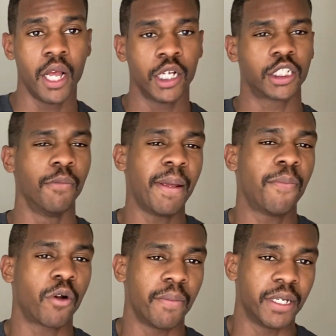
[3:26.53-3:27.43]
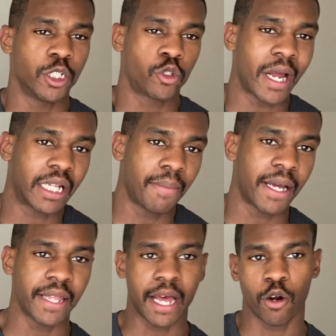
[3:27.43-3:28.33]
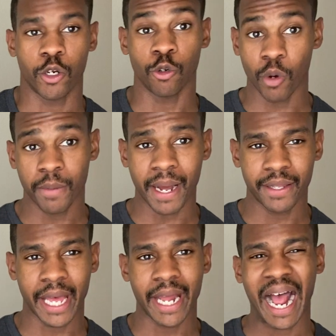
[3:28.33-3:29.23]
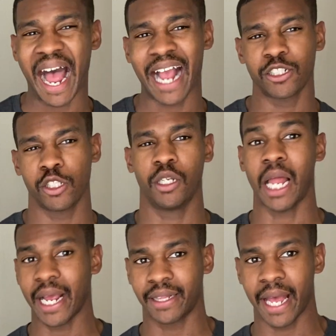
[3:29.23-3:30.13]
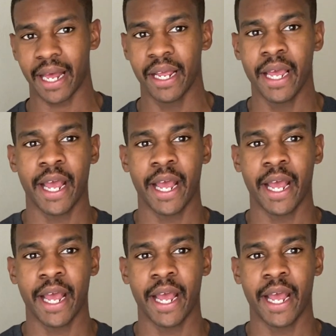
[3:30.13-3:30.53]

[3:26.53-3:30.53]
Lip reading: Some people could be distracted by that or annoyed by that. I actually like that.